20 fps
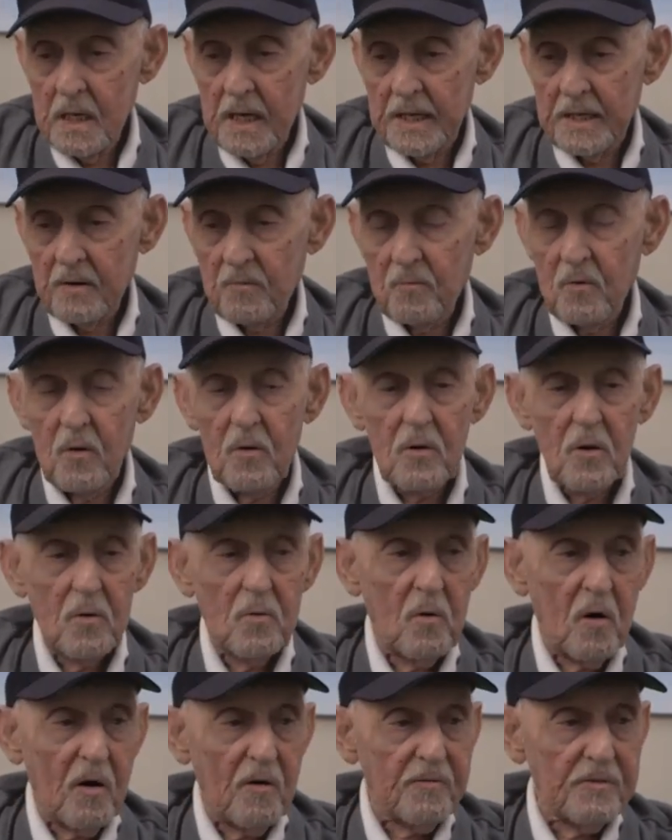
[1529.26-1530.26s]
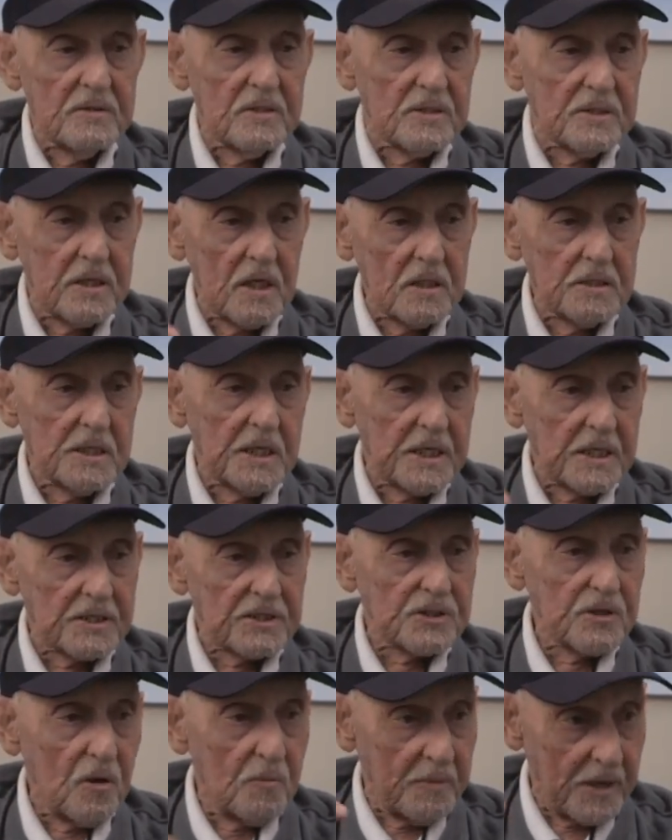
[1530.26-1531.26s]
it won't go off until you get
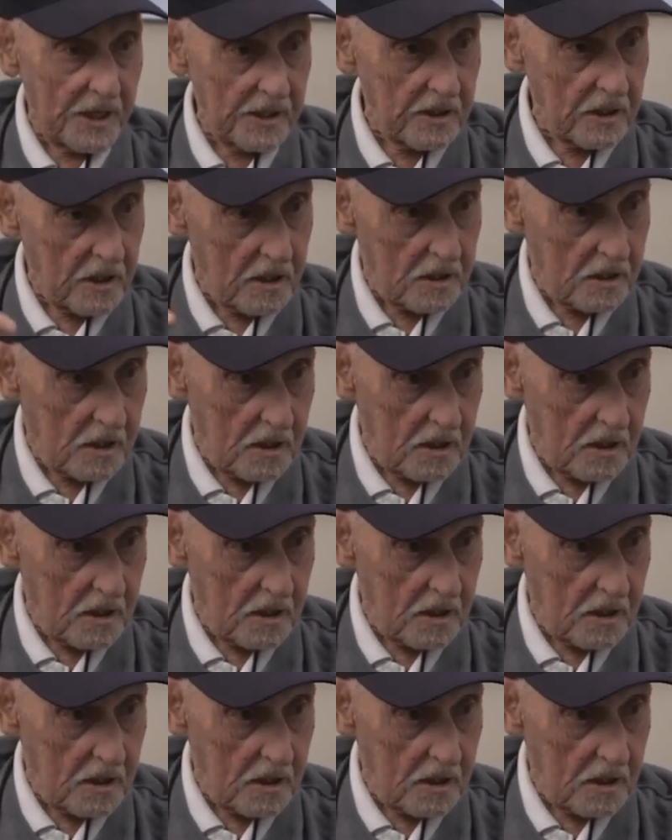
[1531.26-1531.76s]
so many